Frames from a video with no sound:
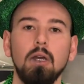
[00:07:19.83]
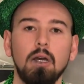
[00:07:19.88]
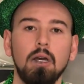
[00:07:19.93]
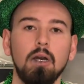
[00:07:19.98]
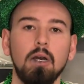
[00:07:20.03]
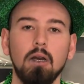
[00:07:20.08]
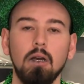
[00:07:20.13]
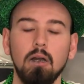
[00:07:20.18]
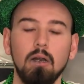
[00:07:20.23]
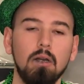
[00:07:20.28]

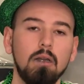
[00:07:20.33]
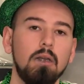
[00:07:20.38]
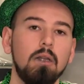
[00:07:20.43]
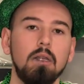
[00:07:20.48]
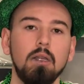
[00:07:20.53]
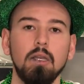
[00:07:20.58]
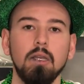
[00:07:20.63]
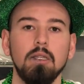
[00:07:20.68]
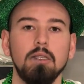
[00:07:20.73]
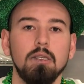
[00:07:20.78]
kind
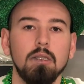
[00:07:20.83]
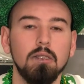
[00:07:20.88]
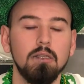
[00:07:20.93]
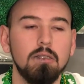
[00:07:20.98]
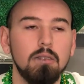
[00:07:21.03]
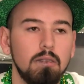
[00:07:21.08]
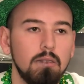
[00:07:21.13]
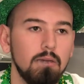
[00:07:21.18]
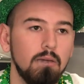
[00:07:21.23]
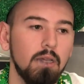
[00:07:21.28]

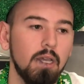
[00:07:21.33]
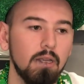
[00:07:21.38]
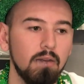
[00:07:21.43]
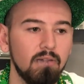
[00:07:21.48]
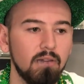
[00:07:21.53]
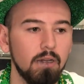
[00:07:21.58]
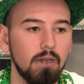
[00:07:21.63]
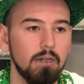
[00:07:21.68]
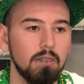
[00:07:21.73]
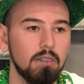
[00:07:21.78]

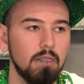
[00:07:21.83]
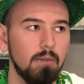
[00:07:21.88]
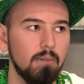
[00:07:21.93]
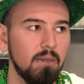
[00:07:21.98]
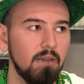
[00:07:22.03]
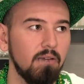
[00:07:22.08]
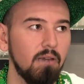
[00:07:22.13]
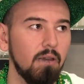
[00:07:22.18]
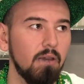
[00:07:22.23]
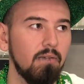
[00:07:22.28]
of
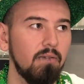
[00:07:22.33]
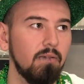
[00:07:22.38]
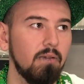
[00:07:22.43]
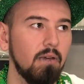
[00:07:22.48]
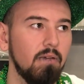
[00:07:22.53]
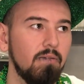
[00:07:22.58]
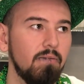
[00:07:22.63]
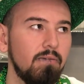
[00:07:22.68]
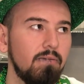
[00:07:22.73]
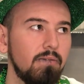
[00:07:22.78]
concept
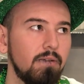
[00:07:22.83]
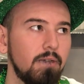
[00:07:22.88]
of